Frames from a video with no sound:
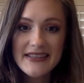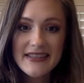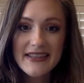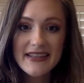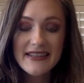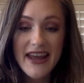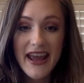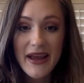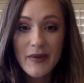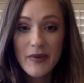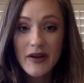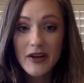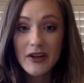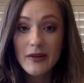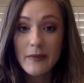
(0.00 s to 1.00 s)
Today we
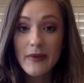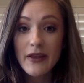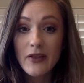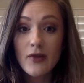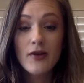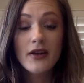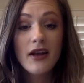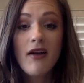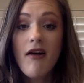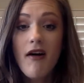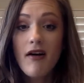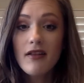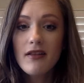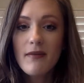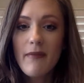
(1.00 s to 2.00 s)
are going to be learning
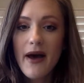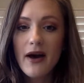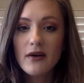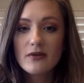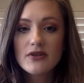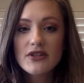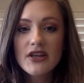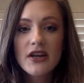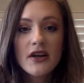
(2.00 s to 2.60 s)
all about